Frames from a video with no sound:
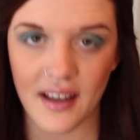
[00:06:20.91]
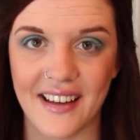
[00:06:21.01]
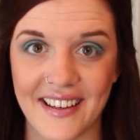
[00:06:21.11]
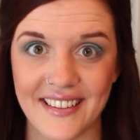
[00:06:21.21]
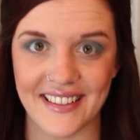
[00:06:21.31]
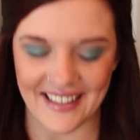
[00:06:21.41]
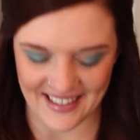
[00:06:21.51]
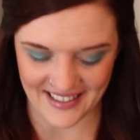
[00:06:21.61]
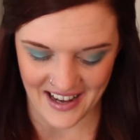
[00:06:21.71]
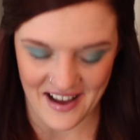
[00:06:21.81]
And
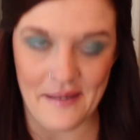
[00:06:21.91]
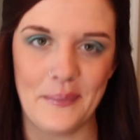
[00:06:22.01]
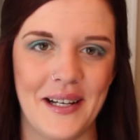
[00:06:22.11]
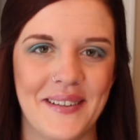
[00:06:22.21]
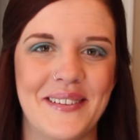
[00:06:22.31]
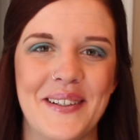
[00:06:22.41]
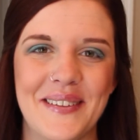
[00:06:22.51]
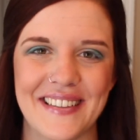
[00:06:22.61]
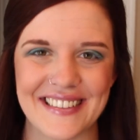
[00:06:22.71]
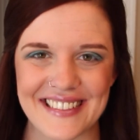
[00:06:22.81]
again, I am now
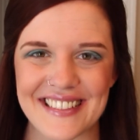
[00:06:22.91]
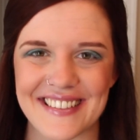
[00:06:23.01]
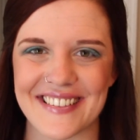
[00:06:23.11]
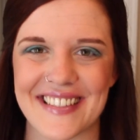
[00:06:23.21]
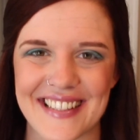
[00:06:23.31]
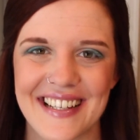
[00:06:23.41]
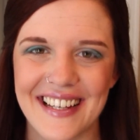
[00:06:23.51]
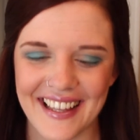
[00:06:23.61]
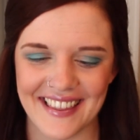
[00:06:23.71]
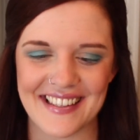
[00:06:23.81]
going to use
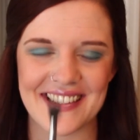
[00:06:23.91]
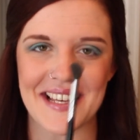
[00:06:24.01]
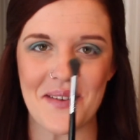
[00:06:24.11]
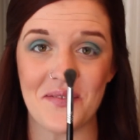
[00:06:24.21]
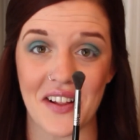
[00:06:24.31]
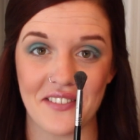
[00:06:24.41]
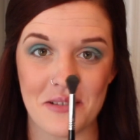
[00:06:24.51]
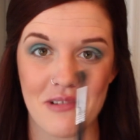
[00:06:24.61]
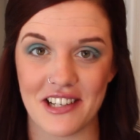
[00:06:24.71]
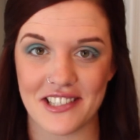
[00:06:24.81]
the same
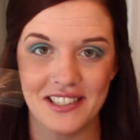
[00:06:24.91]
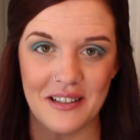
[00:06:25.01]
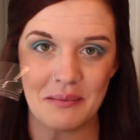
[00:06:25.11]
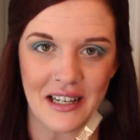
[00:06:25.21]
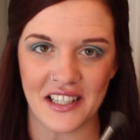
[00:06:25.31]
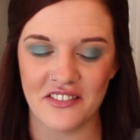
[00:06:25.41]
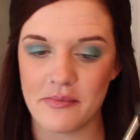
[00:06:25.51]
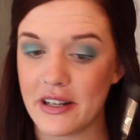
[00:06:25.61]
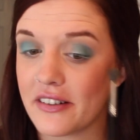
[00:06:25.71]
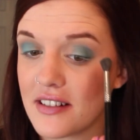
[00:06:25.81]
fluffy brush and go back over
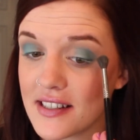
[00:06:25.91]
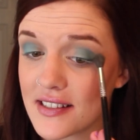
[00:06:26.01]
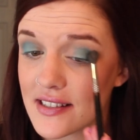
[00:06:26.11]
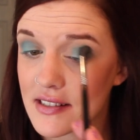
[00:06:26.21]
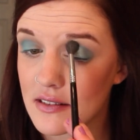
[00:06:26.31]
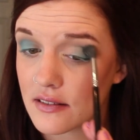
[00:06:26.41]
my crease.